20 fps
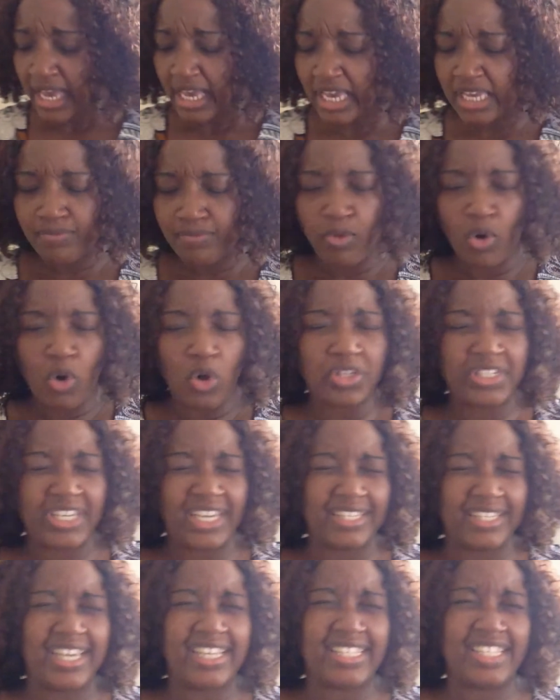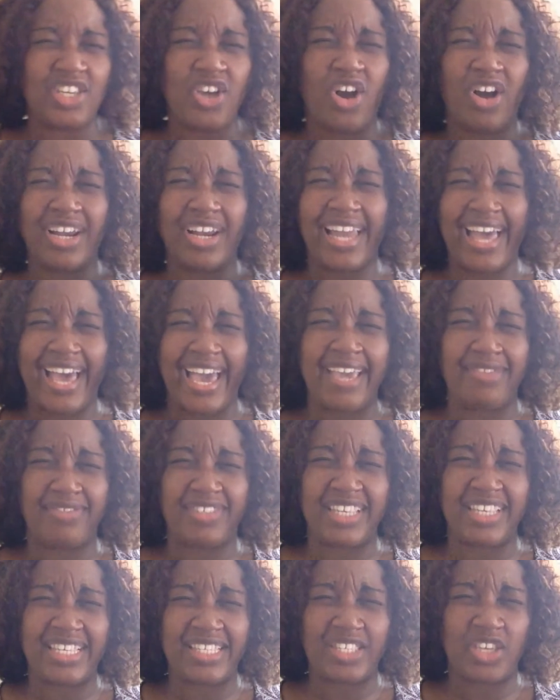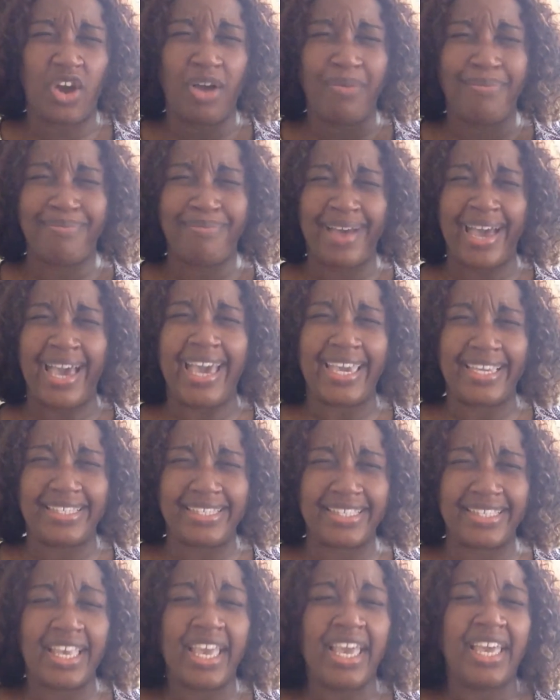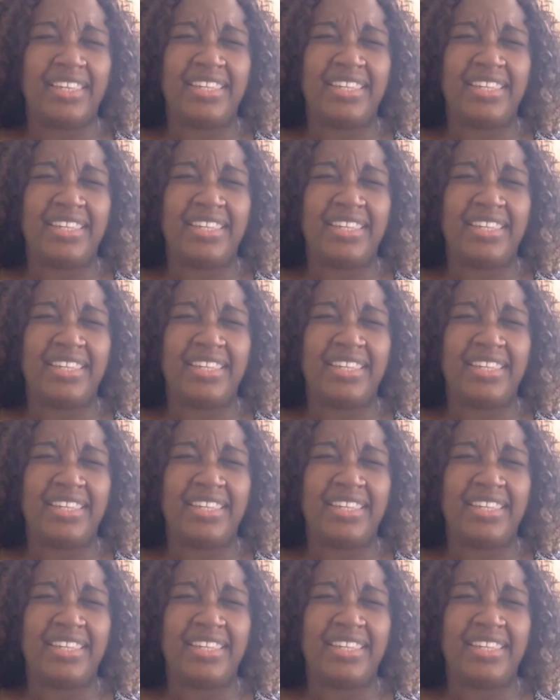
in molding these young lives, these young minds,